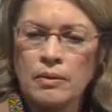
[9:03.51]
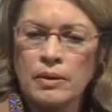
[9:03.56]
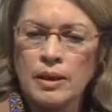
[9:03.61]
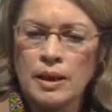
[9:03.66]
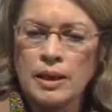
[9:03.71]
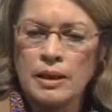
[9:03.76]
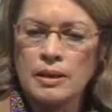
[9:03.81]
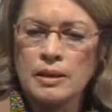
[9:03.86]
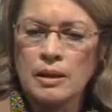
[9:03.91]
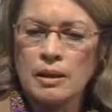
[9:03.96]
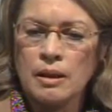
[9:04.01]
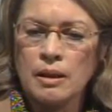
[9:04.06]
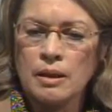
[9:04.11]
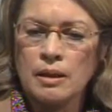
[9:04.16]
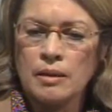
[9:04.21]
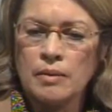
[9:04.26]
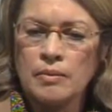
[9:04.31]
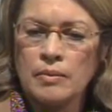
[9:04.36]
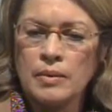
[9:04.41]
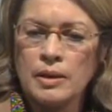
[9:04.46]
that
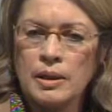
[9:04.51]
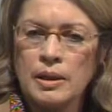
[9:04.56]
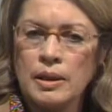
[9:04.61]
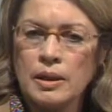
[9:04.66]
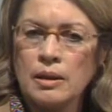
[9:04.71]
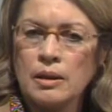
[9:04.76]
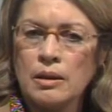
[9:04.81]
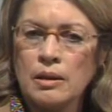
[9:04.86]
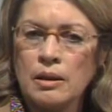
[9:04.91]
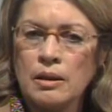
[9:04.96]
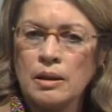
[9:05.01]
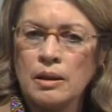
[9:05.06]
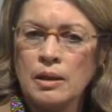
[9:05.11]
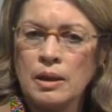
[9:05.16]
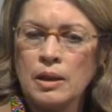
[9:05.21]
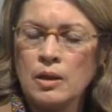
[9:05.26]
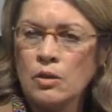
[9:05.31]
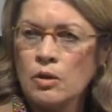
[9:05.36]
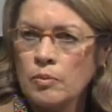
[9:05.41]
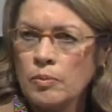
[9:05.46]
in
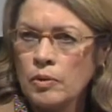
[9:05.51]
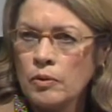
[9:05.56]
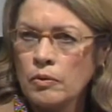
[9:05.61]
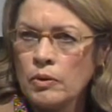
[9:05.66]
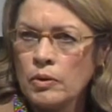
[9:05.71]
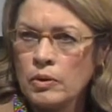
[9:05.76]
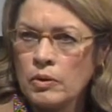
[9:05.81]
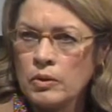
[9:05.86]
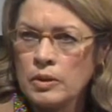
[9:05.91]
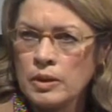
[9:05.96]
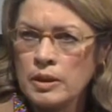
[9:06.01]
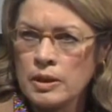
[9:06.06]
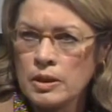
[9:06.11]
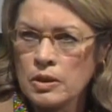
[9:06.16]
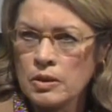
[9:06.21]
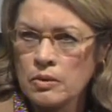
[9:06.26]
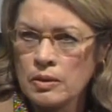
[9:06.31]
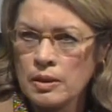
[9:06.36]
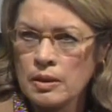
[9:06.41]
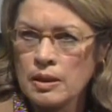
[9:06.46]
any urban renewal
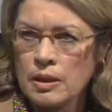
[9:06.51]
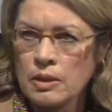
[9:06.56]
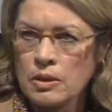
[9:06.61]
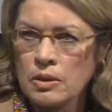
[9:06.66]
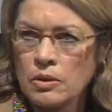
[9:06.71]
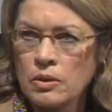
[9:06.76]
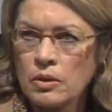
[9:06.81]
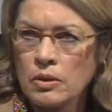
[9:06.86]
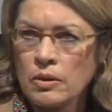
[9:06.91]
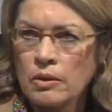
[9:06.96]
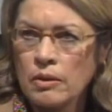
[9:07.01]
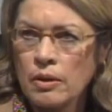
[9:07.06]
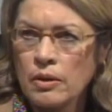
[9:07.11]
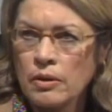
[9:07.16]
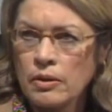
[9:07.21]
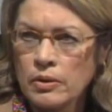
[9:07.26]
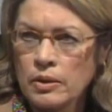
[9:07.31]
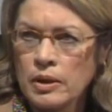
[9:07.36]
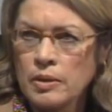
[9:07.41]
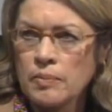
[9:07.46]
district that
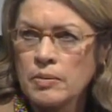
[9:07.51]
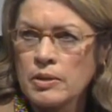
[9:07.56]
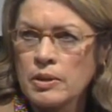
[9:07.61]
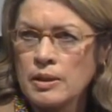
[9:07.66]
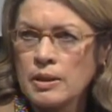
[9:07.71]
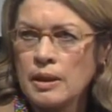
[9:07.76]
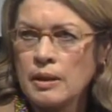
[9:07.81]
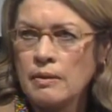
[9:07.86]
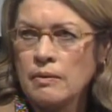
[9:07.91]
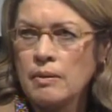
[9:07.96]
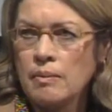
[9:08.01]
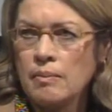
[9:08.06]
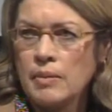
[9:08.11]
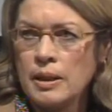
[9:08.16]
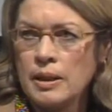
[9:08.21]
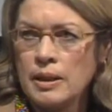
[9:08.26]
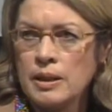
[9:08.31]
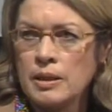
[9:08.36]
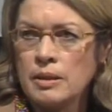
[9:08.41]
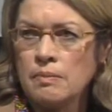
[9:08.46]
30% of the
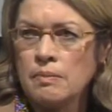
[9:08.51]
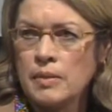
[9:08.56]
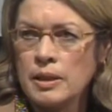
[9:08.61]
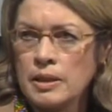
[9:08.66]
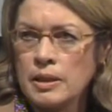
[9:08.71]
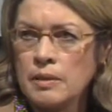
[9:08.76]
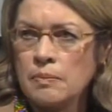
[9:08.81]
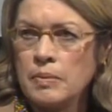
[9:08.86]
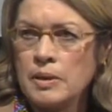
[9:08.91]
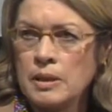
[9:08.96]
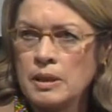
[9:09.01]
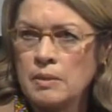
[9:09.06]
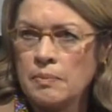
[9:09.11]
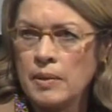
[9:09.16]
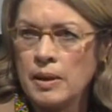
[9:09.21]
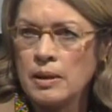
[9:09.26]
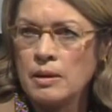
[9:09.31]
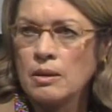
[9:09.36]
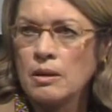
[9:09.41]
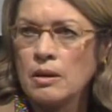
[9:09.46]
monies must be
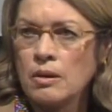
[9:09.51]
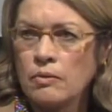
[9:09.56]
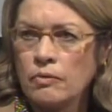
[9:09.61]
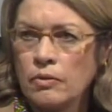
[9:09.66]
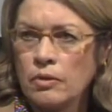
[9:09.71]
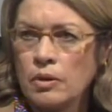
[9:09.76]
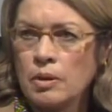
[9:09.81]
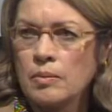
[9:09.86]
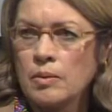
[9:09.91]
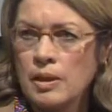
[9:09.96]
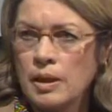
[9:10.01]
spent on affordable